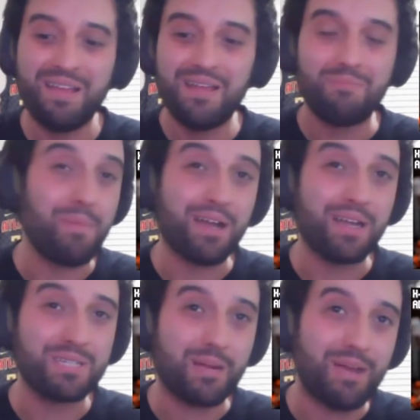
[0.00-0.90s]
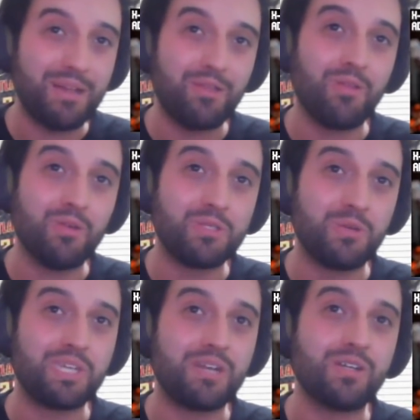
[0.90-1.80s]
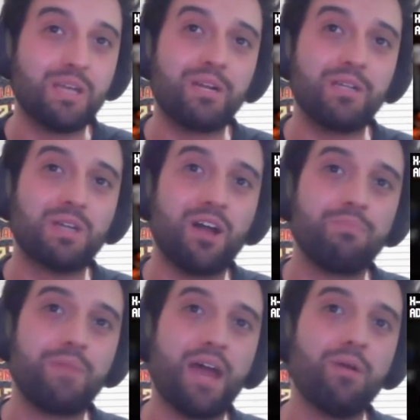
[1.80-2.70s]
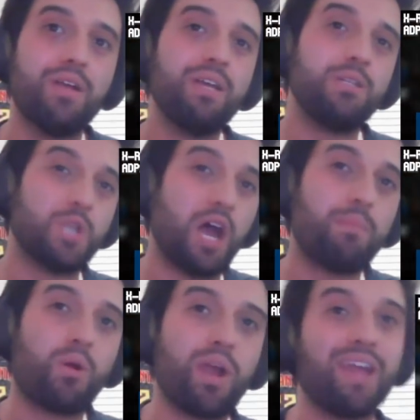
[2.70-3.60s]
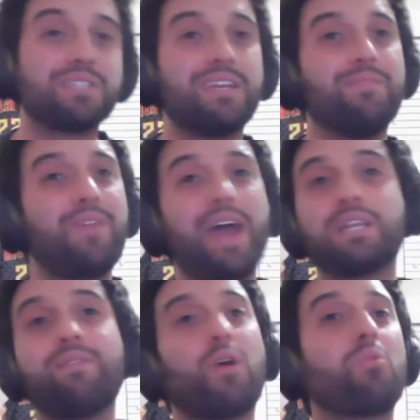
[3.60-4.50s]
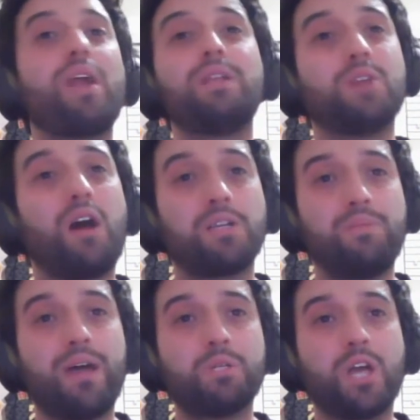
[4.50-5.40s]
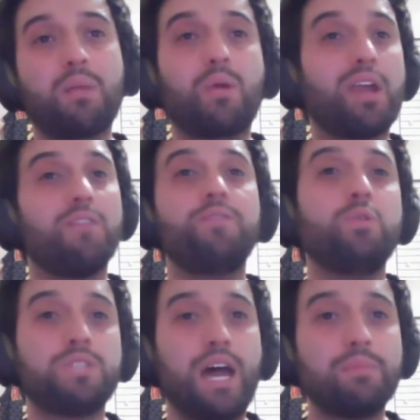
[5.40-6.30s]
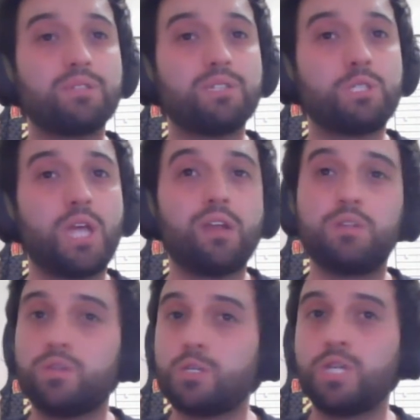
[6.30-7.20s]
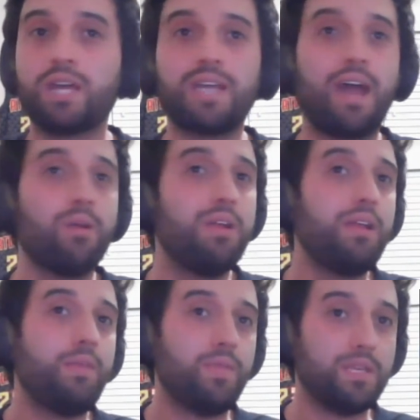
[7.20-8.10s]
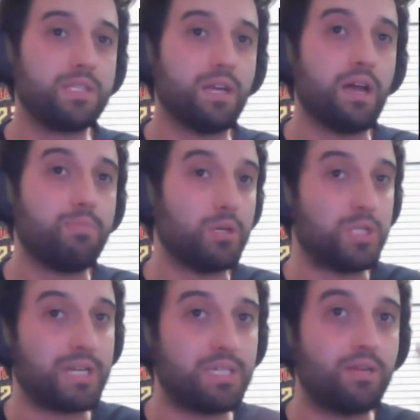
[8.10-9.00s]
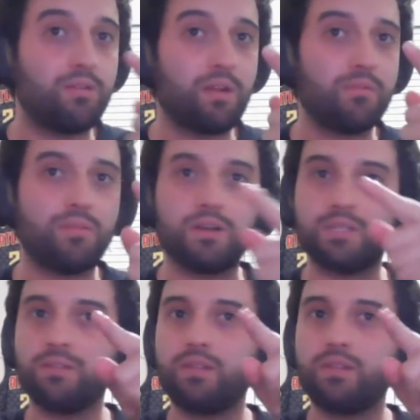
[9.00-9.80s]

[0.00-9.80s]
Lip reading: But I'm not going to talk about either of those two centers. I'm going to talk about Ja Morant. In fact, I've already talked about Ja Morant a few times on this channel. You can check out this projecting. Where is it?